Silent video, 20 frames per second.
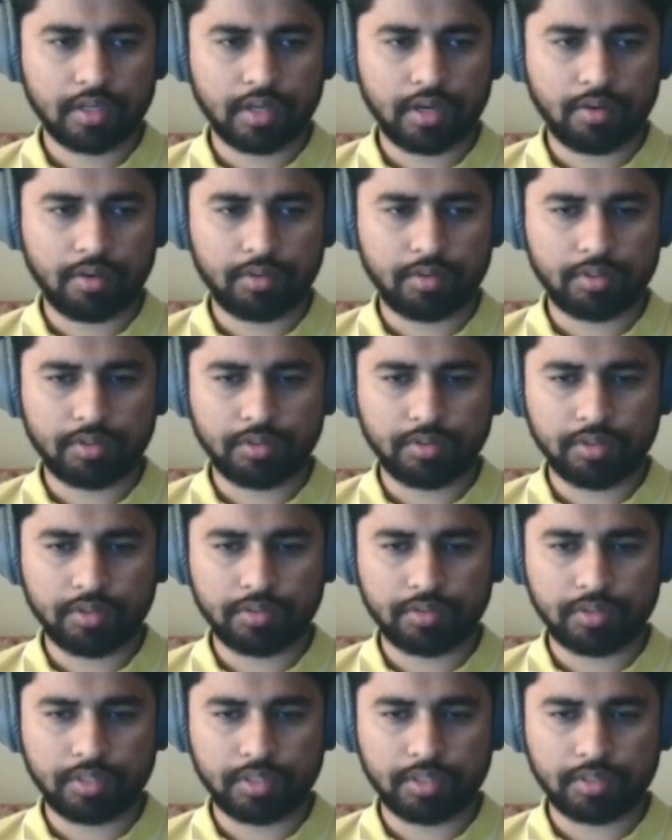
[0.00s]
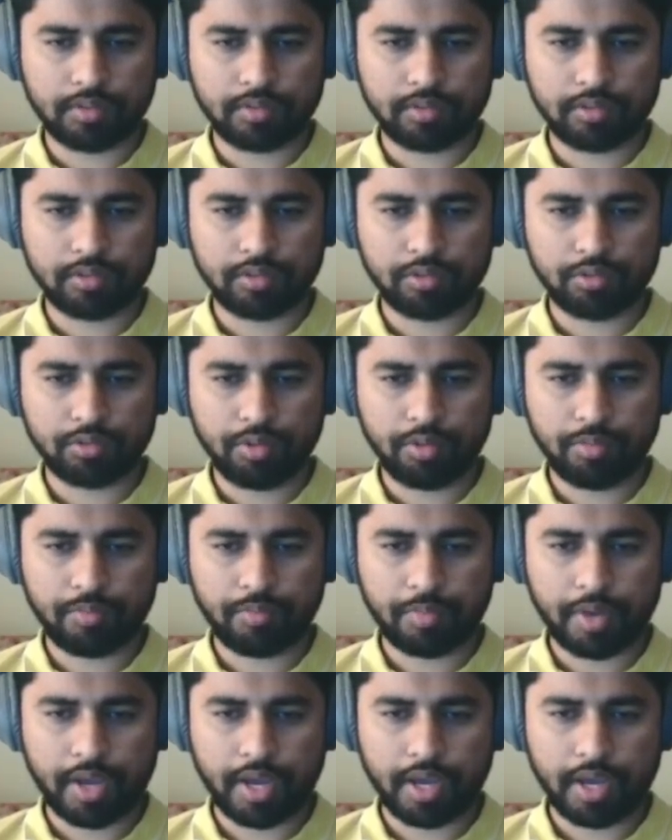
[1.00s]
I want to use the sweep
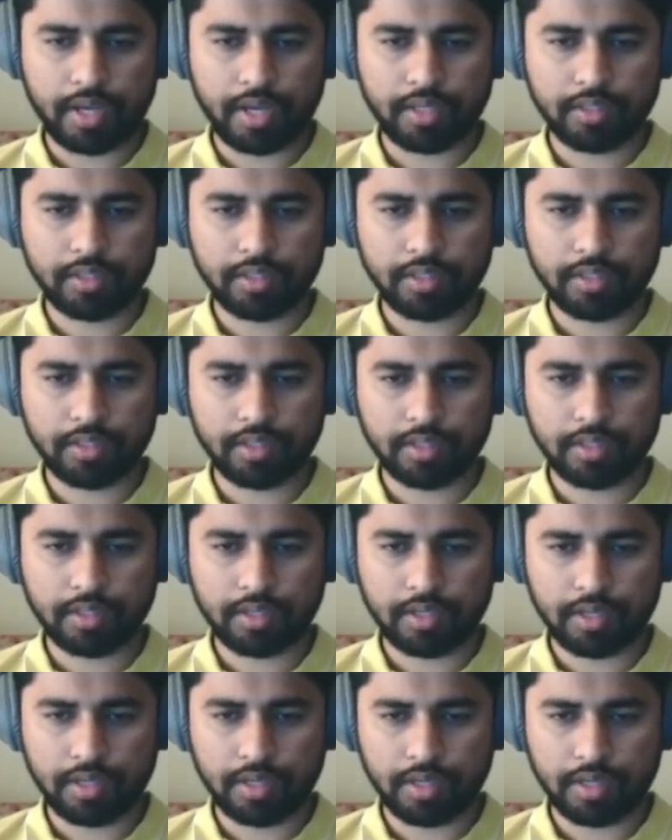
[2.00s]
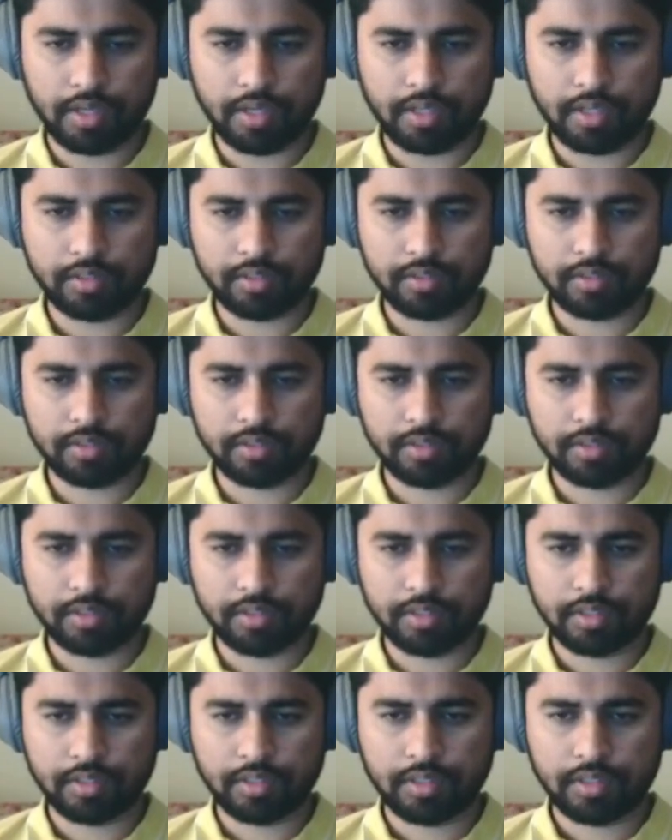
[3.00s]
path as
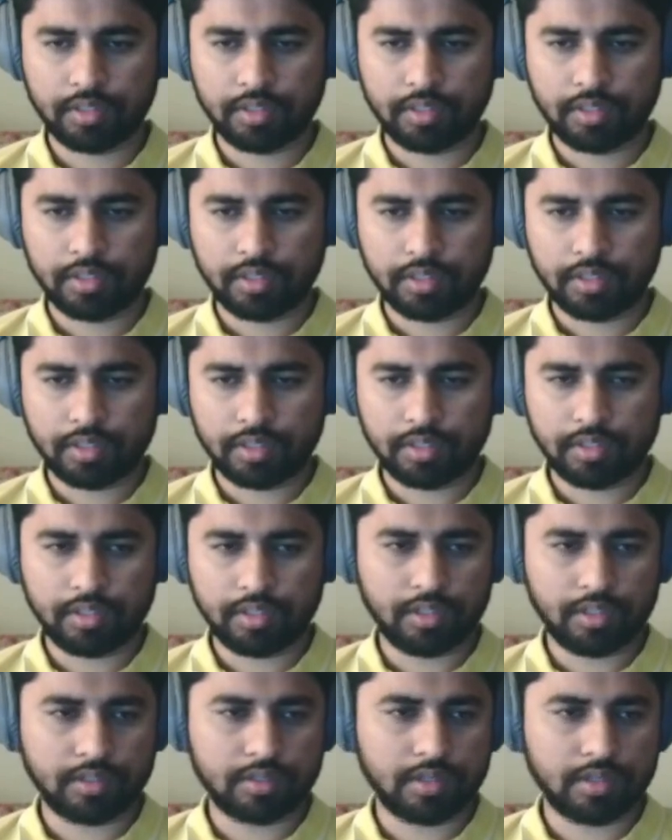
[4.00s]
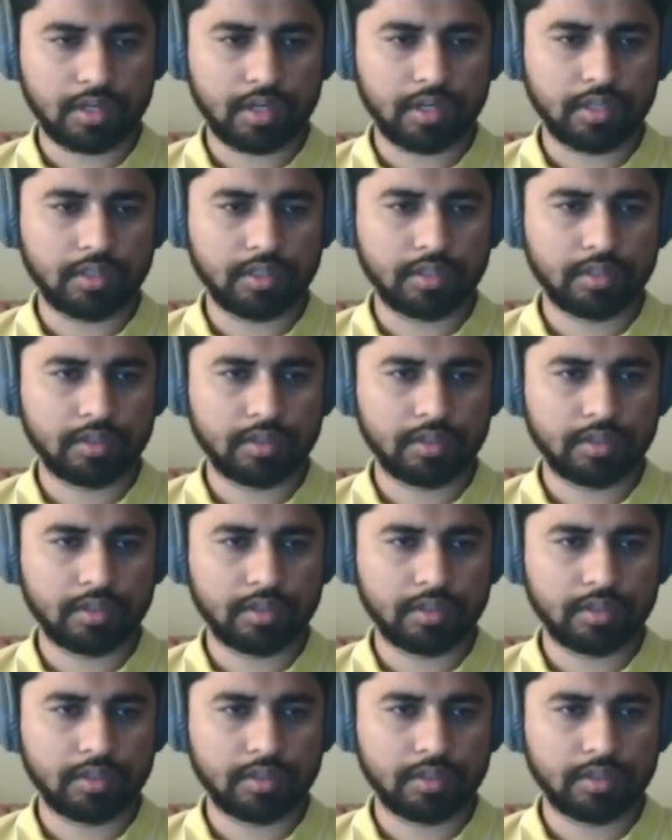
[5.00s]
this line.